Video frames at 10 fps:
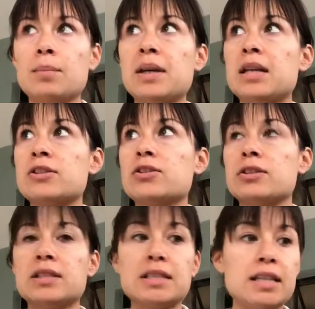be in a
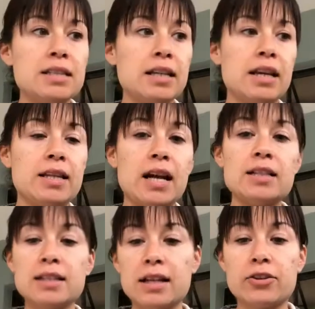certain season? And
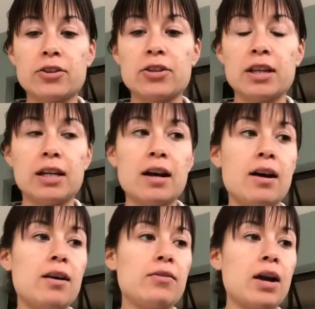that is another thing
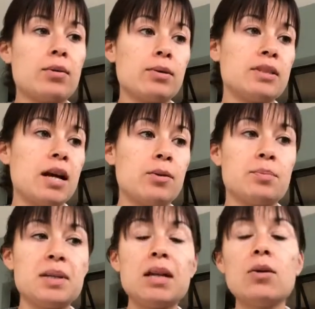I wrote
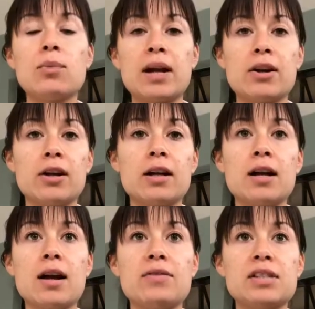down, be
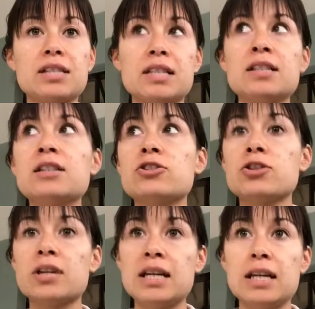aware of the season that
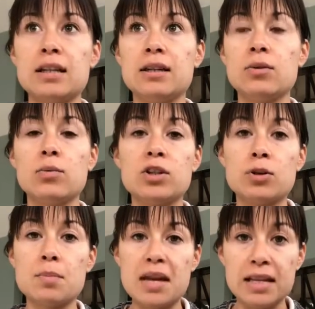you're in when
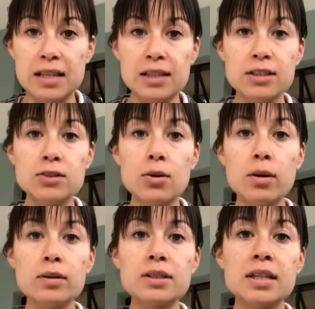you're making these
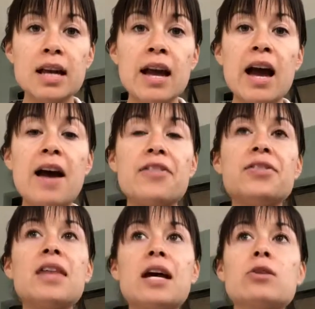goals,
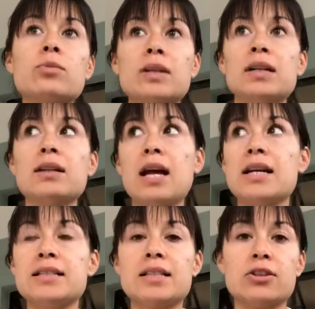and then
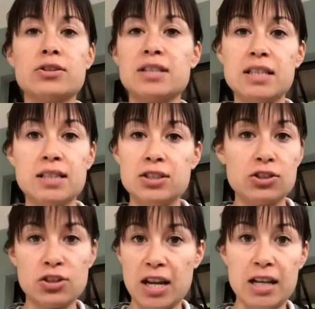realize that your
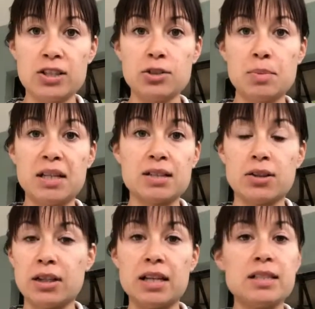seasons change because
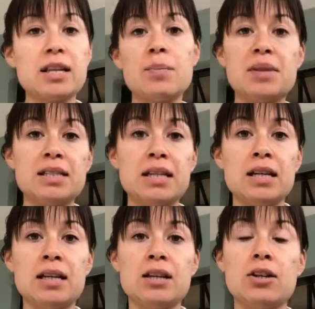our kids get
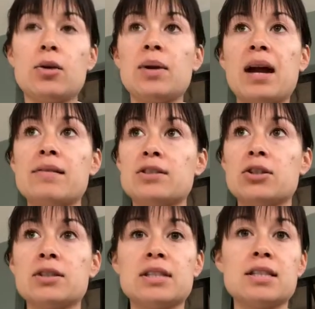busy. We have
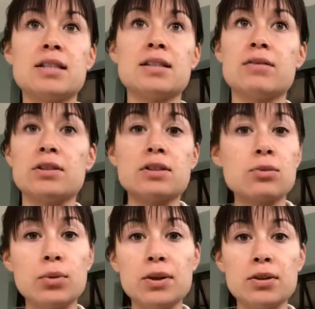certain seasons of the
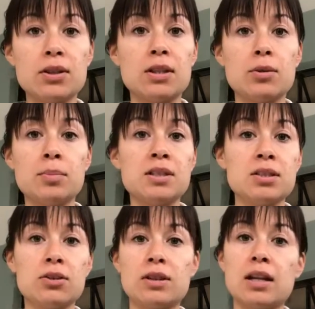school year that are
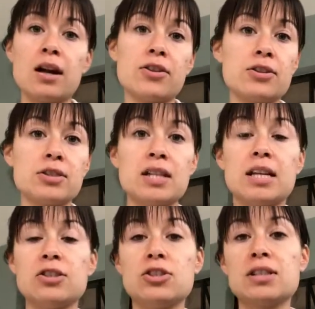busier than others,
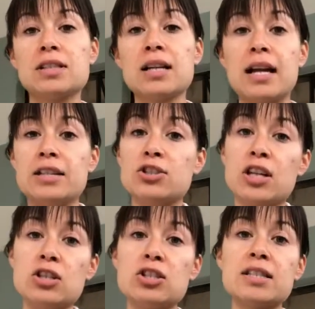and it just kind of
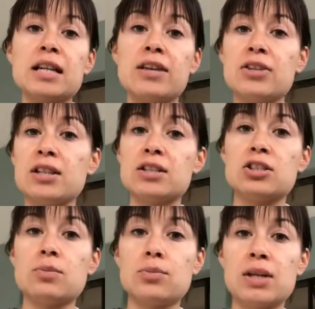changes. And I think
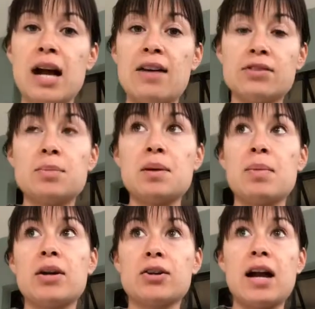that we have to be
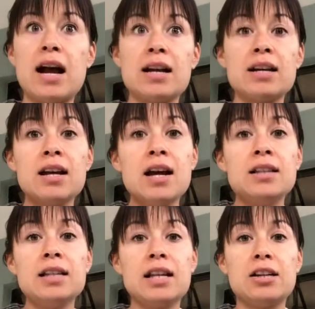better at
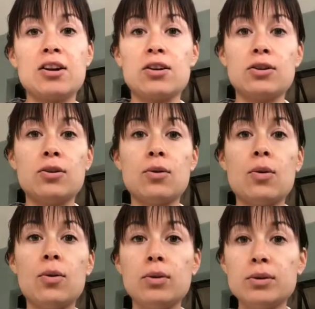letting our
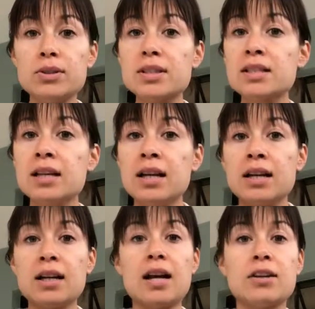goals
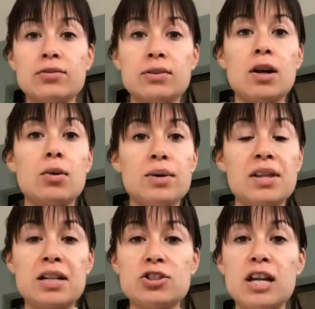kind of flow
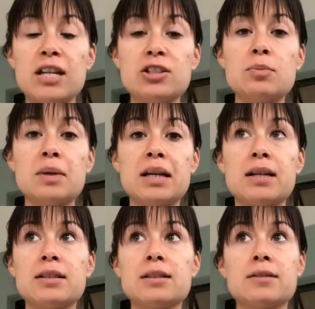with that change,
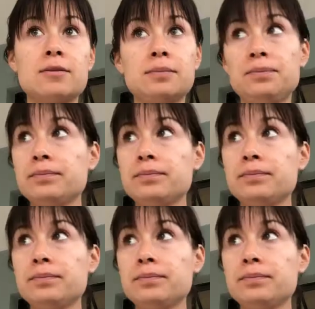because